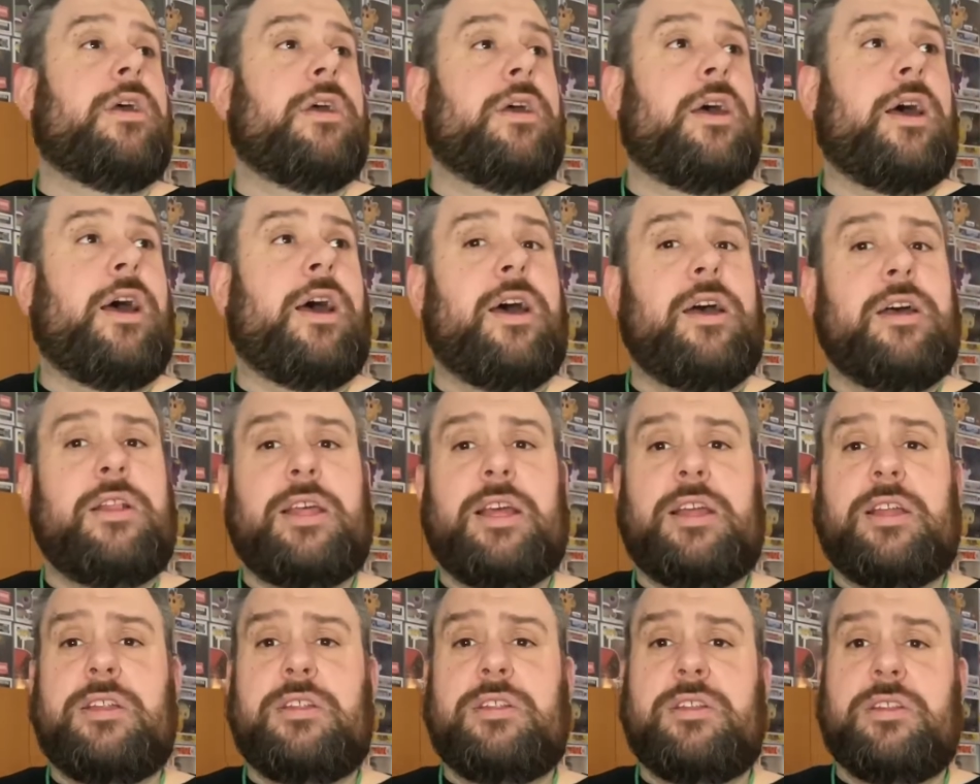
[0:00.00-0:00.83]

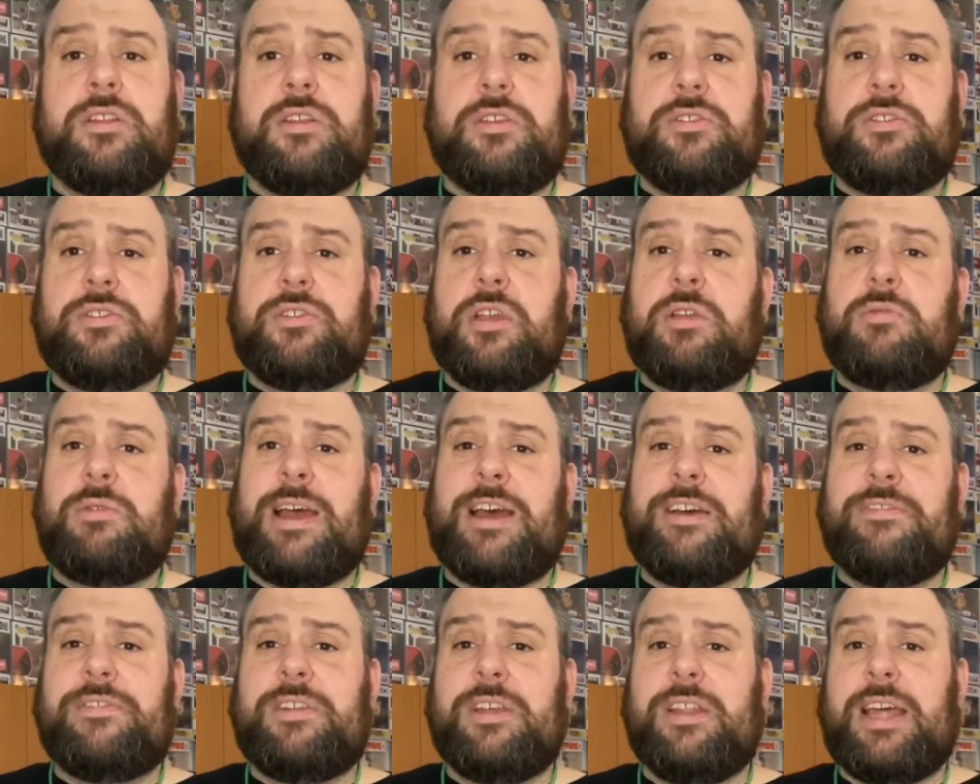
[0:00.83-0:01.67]
Then soon
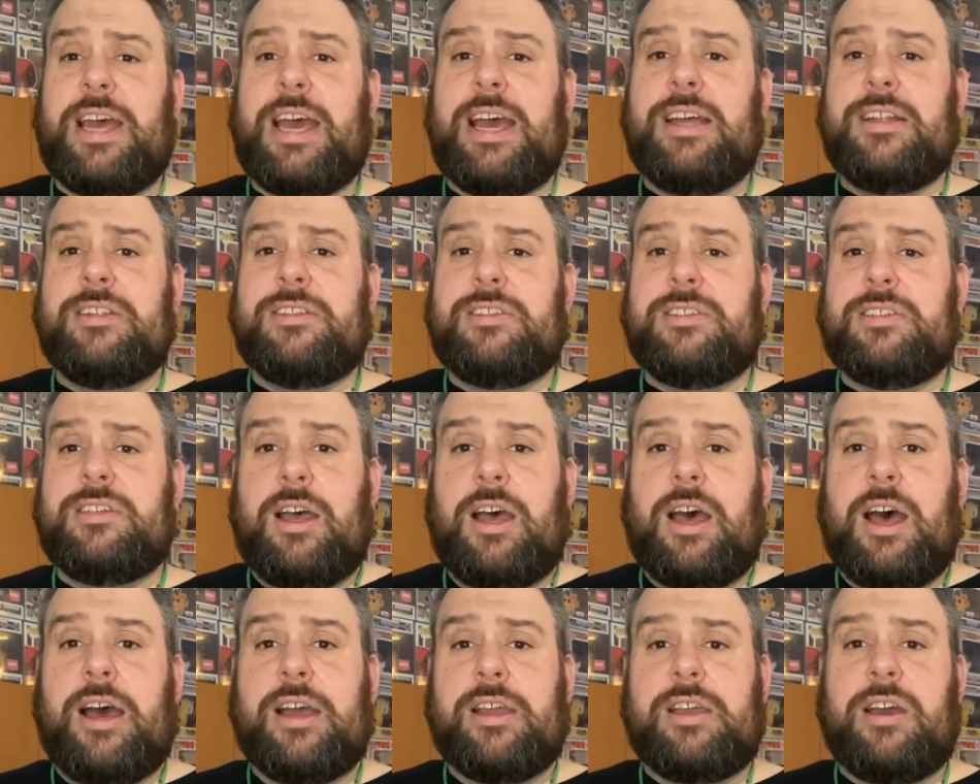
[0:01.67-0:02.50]
after that,
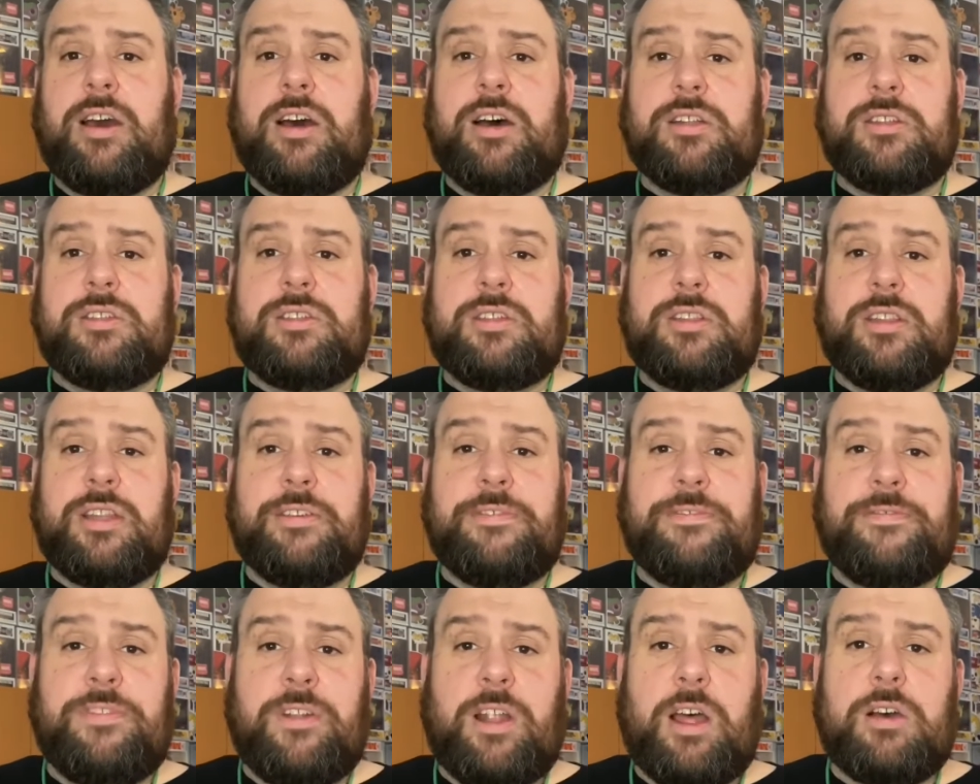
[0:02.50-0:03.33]
I got the
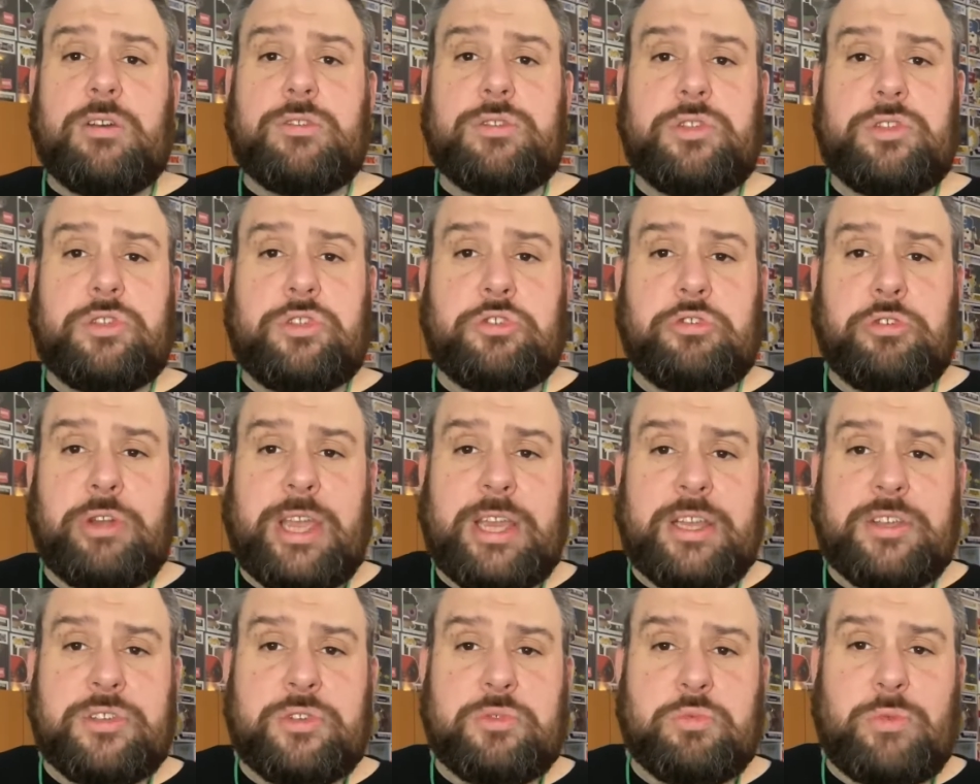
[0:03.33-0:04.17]
Flocked
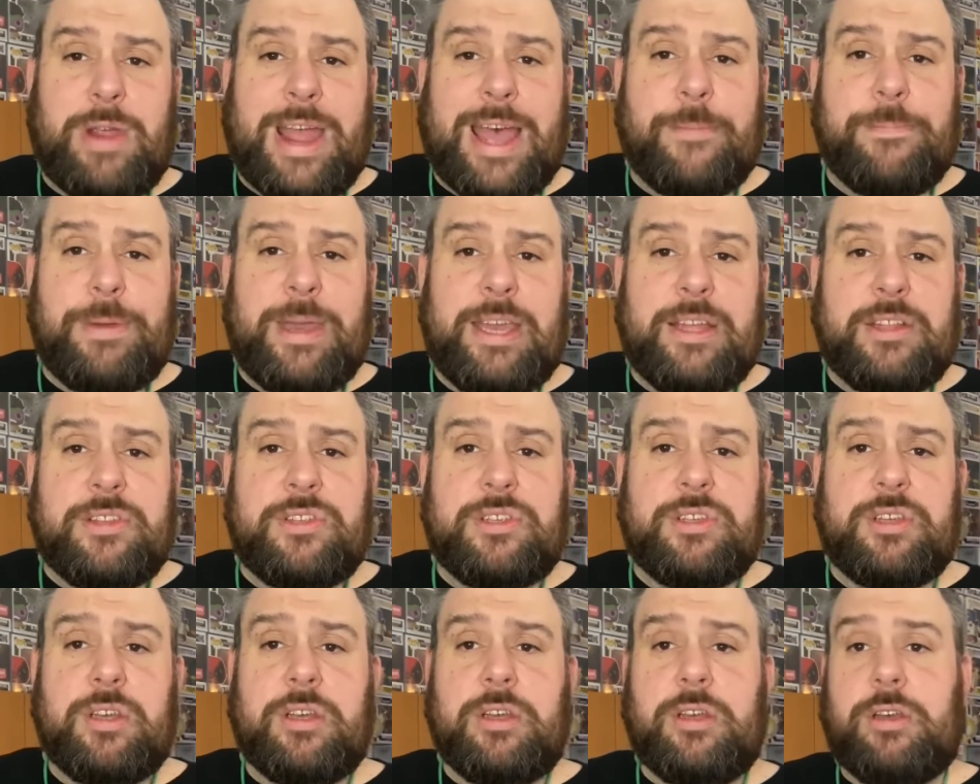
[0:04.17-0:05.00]
Tricks
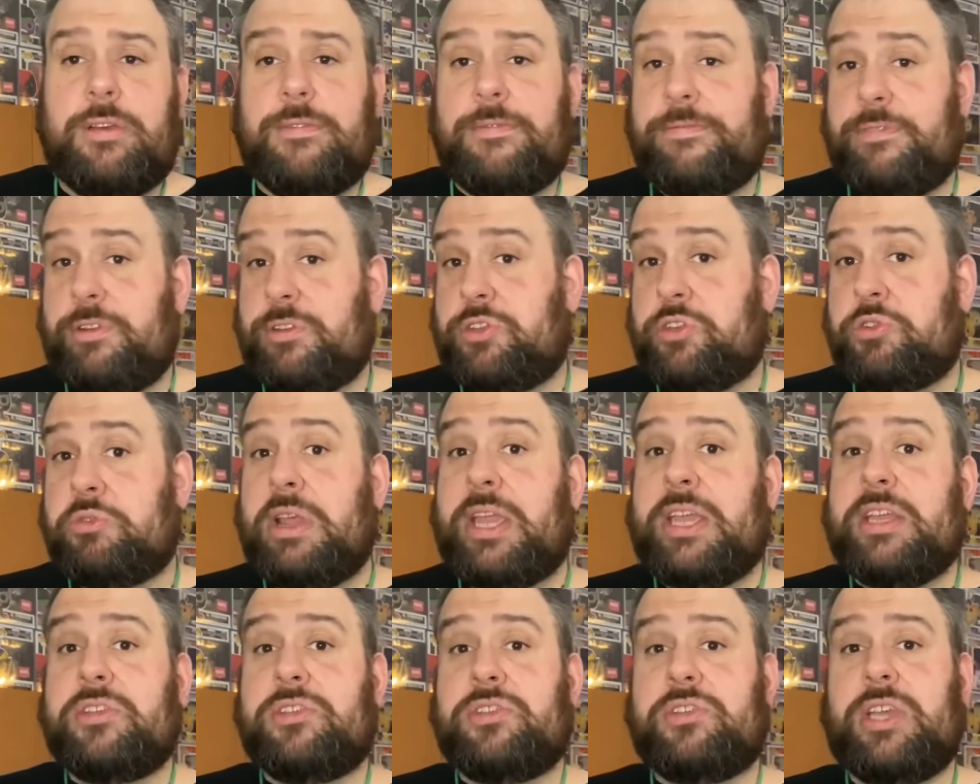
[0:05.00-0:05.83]
Rabbit for
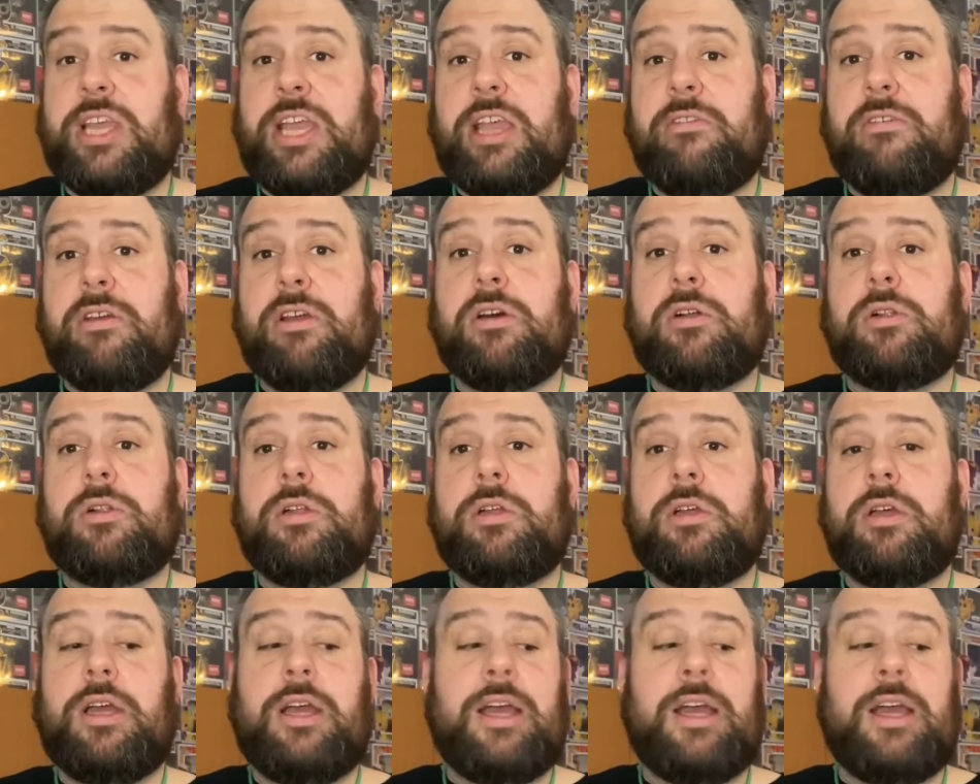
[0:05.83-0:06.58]
Tricks cereal.